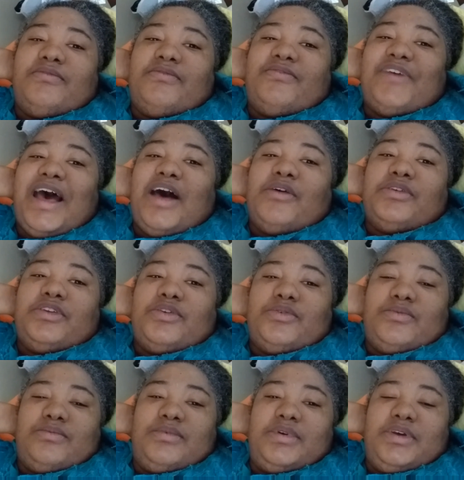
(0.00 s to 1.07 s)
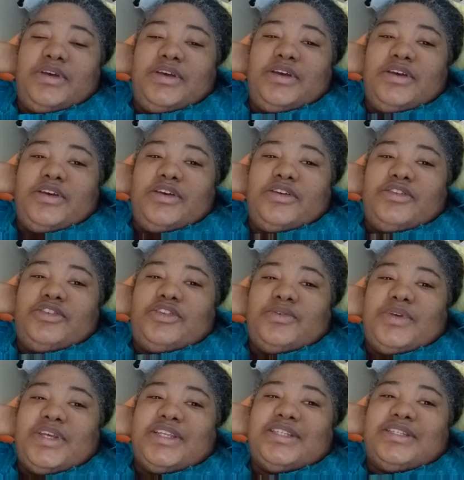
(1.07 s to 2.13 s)
value to
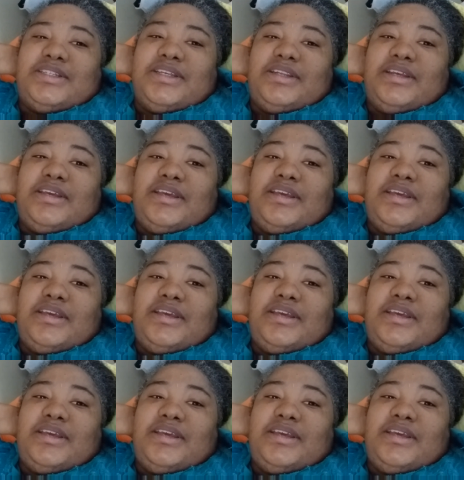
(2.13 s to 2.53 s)
his city.